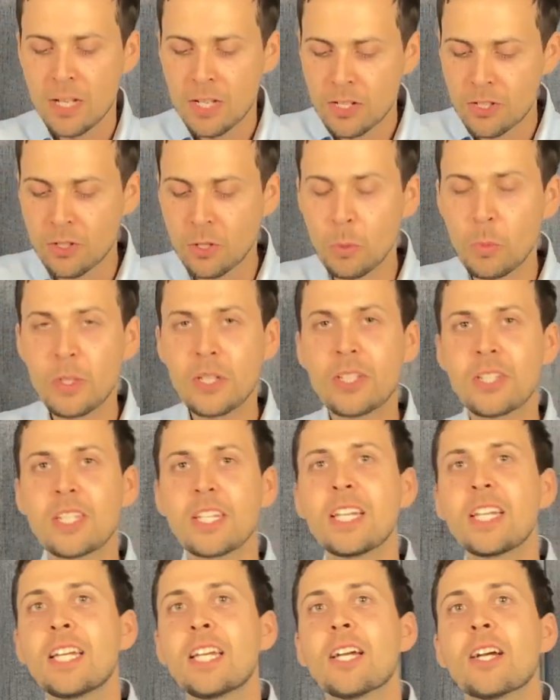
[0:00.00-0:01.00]
So we
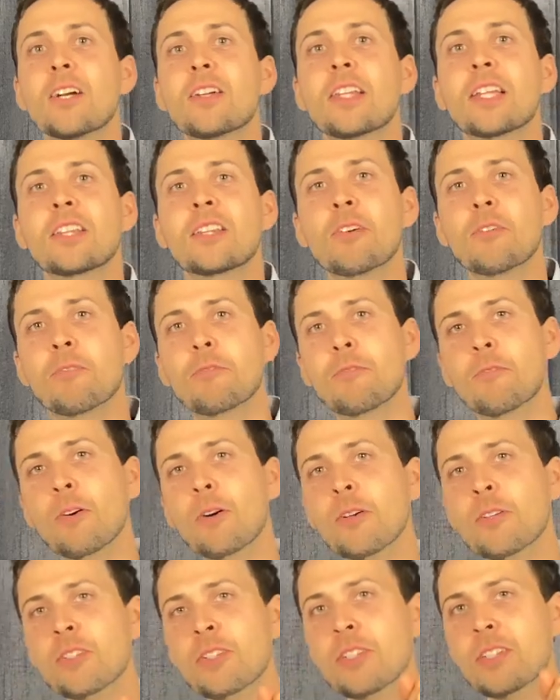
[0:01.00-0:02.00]
see here that the
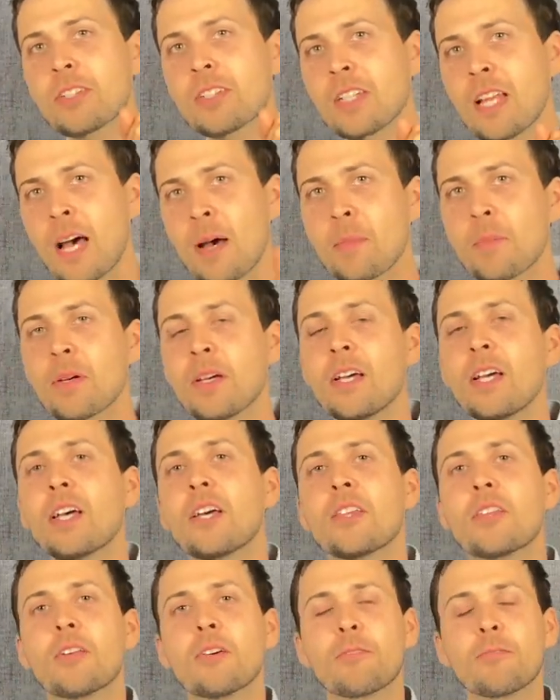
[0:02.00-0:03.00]
first step,
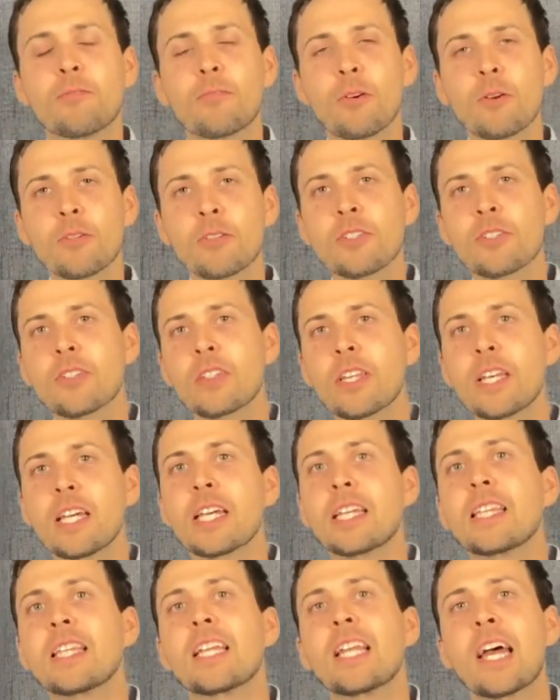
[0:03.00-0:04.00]
the first
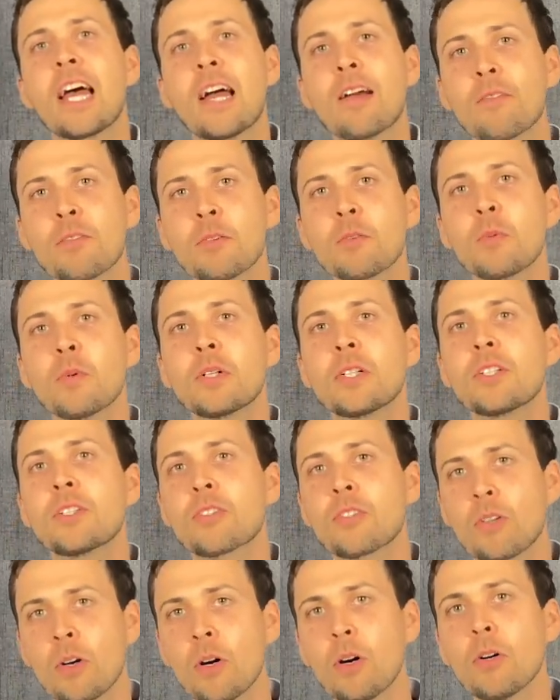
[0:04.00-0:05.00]
thing that everyone is
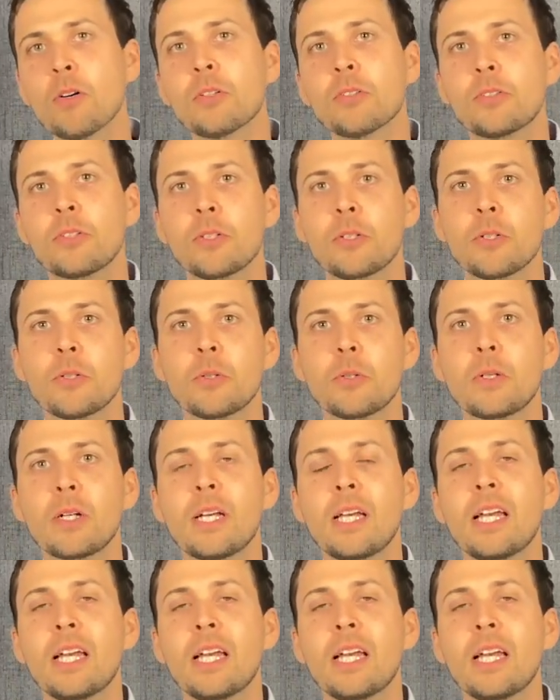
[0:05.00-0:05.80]
called to